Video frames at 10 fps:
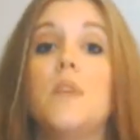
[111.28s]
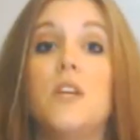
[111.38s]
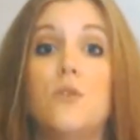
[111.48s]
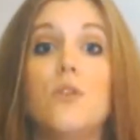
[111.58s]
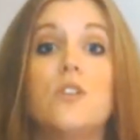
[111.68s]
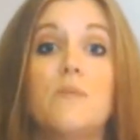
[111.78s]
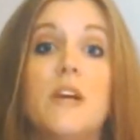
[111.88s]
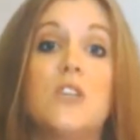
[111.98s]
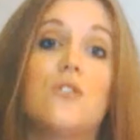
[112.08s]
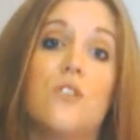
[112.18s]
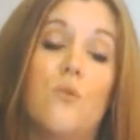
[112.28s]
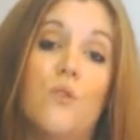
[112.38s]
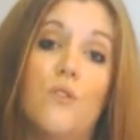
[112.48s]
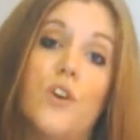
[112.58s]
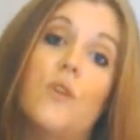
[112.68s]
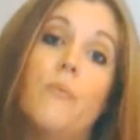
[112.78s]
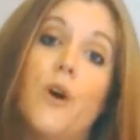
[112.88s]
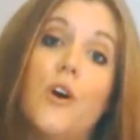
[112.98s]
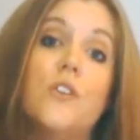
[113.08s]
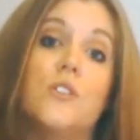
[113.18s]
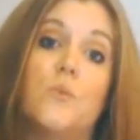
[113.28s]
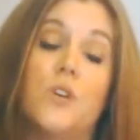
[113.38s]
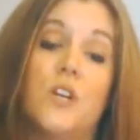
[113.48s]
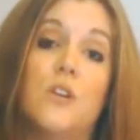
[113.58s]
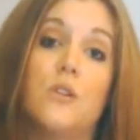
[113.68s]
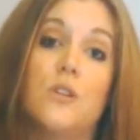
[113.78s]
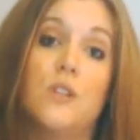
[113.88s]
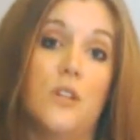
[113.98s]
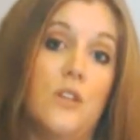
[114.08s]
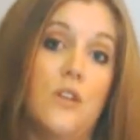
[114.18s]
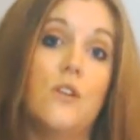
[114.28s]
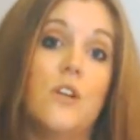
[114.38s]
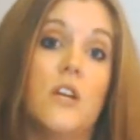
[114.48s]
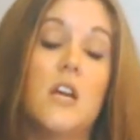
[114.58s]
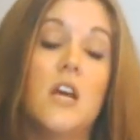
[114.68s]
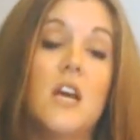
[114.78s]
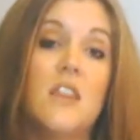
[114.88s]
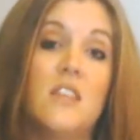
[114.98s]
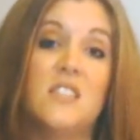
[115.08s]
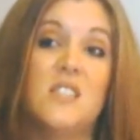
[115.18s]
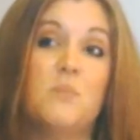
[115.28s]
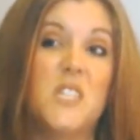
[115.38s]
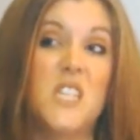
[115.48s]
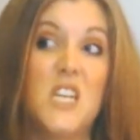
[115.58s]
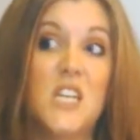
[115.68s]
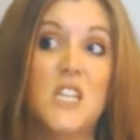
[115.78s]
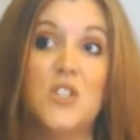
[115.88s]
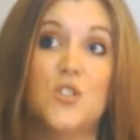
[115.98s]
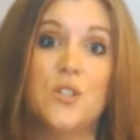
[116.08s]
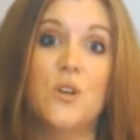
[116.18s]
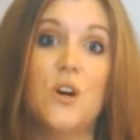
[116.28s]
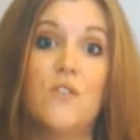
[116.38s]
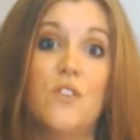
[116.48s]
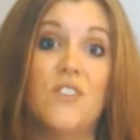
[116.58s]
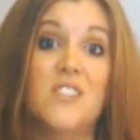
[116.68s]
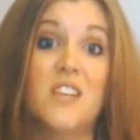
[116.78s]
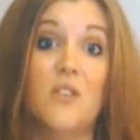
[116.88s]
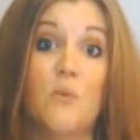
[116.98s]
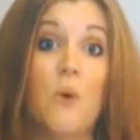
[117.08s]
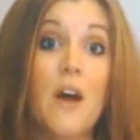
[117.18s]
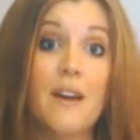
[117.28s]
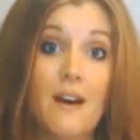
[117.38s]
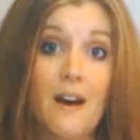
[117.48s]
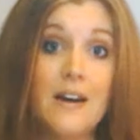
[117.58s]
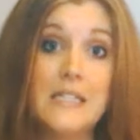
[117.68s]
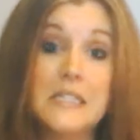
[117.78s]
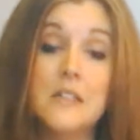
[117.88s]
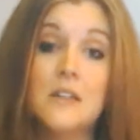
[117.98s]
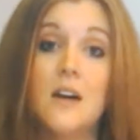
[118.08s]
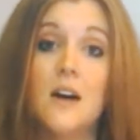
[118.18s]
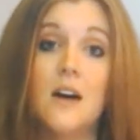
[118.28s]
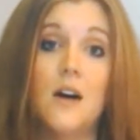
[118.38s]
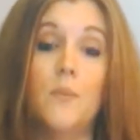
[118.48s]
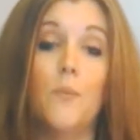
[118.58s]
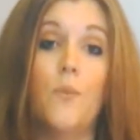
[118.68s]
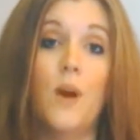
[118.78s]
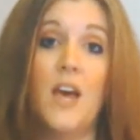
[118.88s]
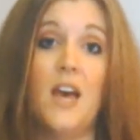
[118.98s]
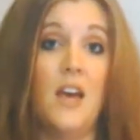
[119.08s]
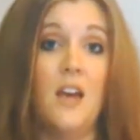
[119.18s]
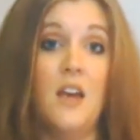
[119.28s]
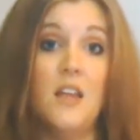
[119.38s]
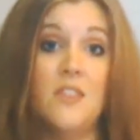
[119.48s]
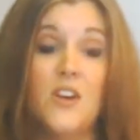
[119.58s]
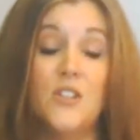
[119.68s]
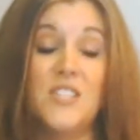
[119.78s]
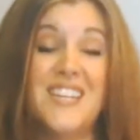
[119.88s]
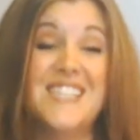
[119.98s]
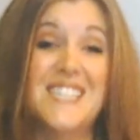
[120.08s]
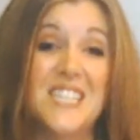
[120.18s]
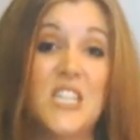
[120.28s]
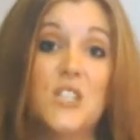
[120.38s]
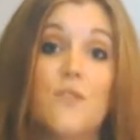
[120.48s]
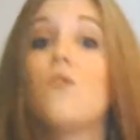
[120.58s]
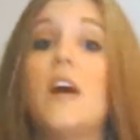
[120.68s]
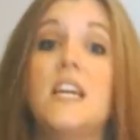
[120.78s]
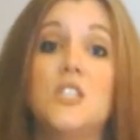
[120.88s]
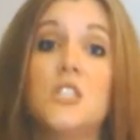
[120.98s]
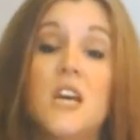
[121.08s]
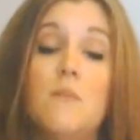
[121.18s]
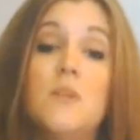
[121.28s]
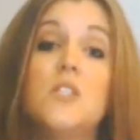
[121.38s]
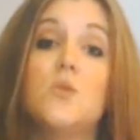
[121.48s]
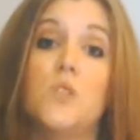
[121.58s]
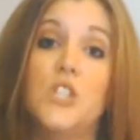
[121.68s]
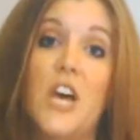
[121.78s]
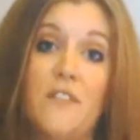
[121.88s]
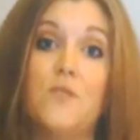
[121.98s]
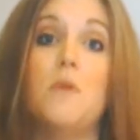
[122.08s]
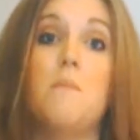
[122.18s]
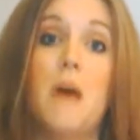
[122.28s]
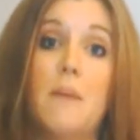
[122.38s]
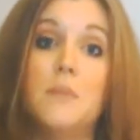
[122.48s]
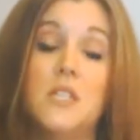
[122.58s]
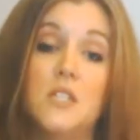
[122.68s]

in order to make sure that all of the components were included in the unit. This is particularly true of units like the white card, where there's extensive range statements which have to be mapped